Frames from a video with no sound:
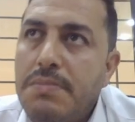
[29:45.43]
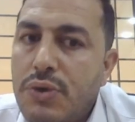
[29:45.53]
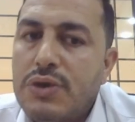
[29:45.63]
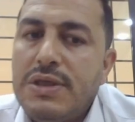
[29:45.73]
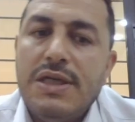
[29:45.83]

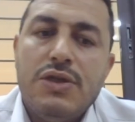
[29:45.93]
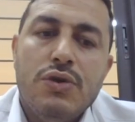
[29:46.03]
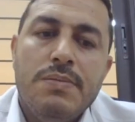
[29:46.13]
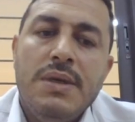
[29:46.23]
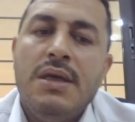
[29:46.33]

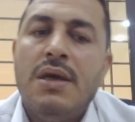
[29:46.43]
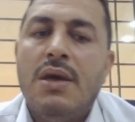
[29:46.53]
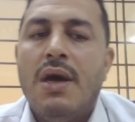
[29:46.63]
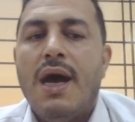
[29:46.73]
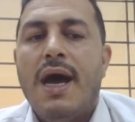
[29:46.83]
proctectomy
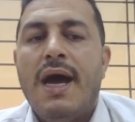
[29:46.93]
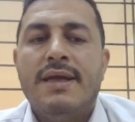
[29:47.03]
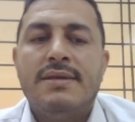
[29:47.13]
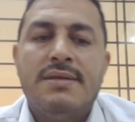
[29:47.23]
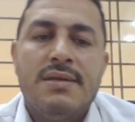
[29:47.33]

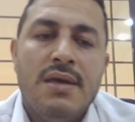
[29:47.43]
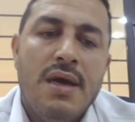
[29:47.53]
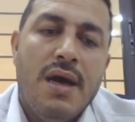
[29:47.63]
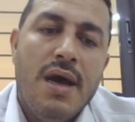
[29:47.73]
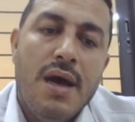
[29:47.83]
and
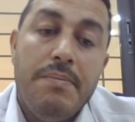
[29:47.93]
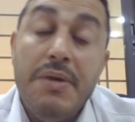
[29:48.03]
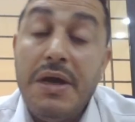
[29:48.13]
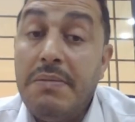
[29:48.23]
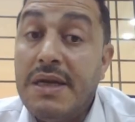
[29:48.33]

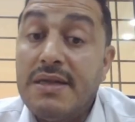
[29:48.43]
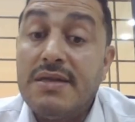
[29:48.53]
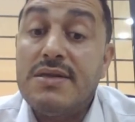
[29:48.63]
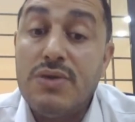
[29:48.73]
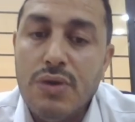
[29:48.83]
permanent
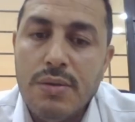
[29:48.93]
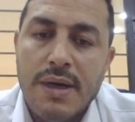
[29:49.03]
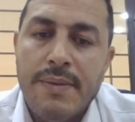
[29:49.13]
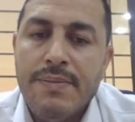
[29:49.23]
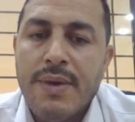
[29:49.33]

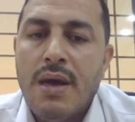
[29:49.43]
stoma.